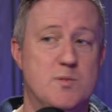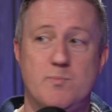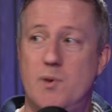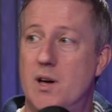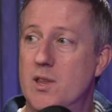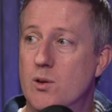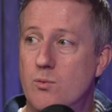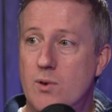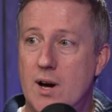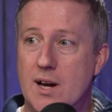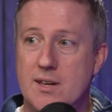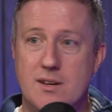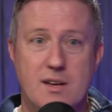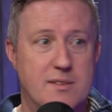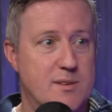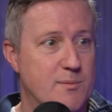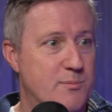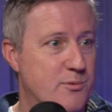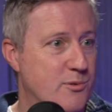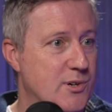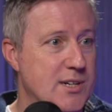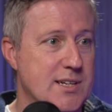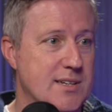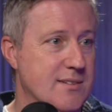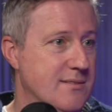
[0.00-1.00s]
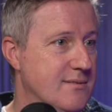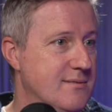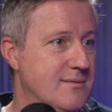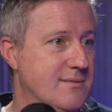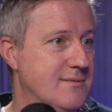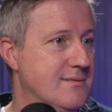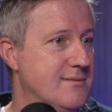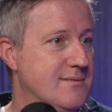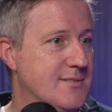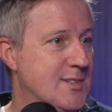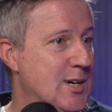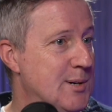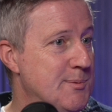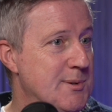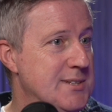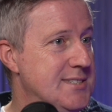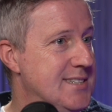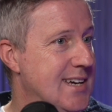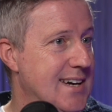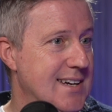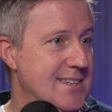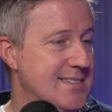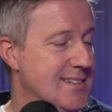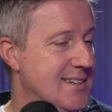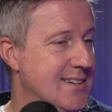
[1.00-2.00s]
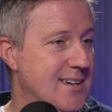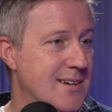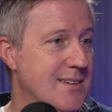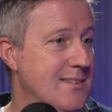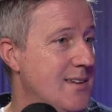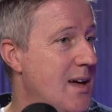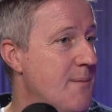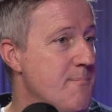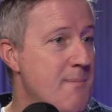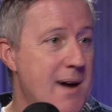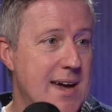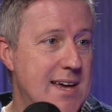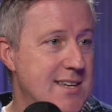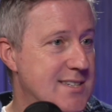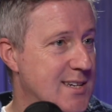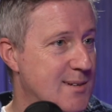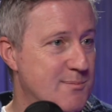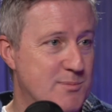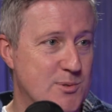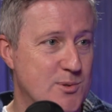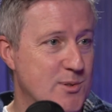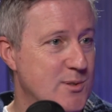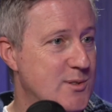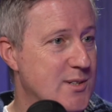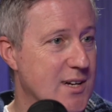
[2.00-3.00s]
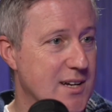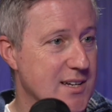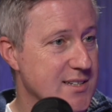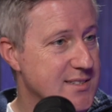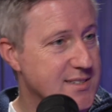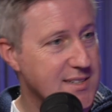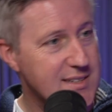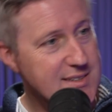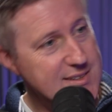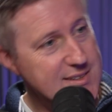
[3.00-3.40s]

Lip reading: by the way, another brilliant commentator, an amazing broadcaster.